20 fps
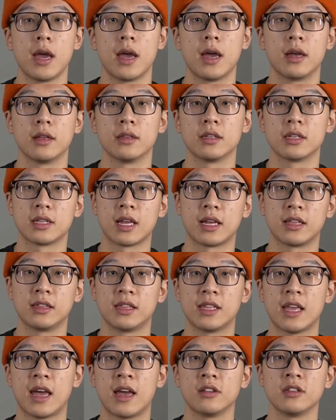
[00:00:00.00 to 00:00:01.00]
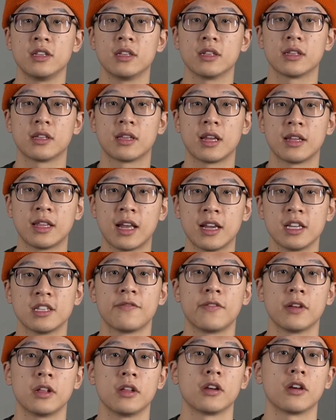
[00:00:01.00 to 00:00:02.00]
and that nice
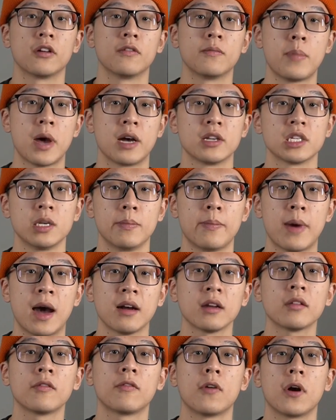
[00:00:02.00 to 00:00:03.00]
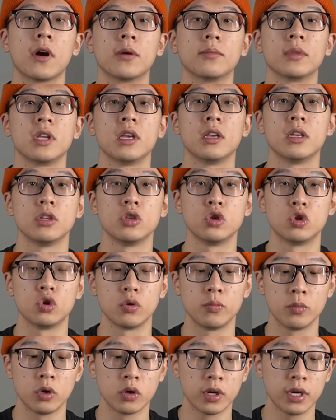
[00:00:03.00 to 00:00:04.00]
feeling of bouncy back from the
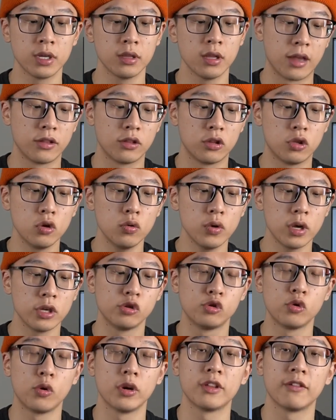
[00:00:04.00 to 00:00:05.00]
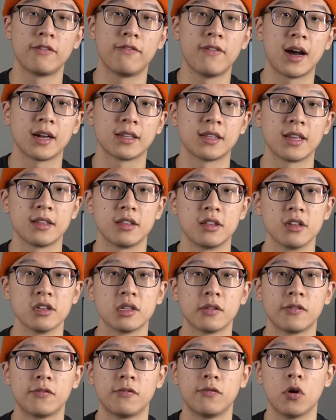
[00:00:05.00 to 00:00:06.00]
Zoom unit. I do enjoy the fact that
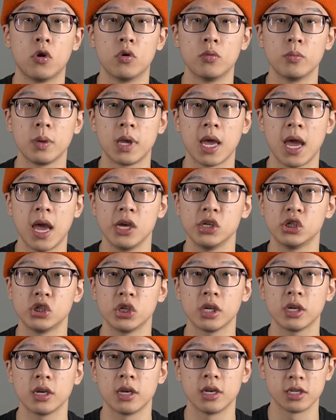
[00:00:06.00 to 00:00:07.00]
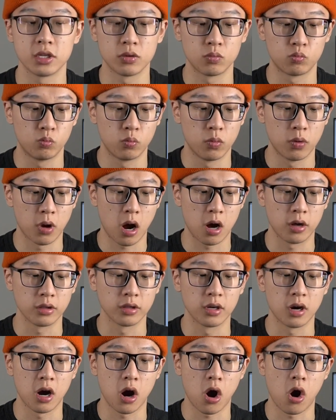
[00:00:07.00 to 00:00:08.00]
this foam caging is on
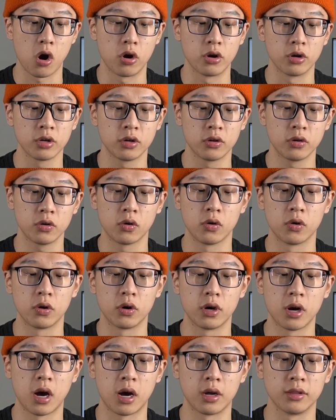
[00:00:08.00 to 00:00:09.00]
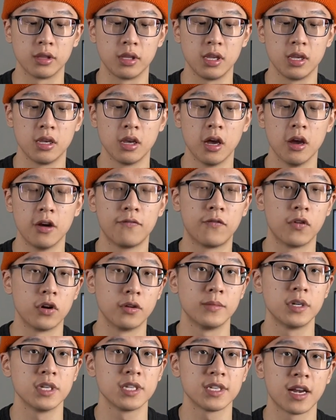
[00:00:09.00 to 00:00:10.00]
the harder or on the
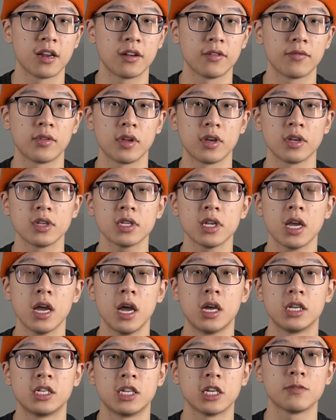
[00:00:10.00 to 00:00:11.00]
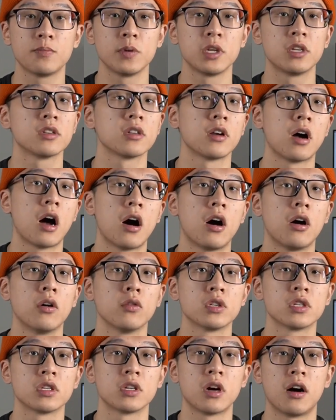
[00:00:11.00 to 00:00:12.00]
firmer side of things, just because of how
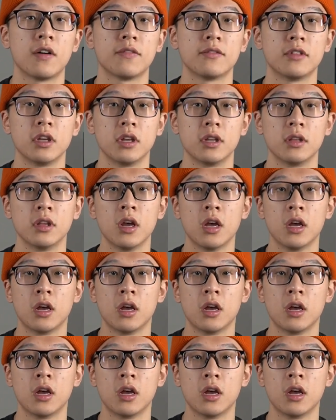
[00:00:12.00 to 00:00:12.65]
soft the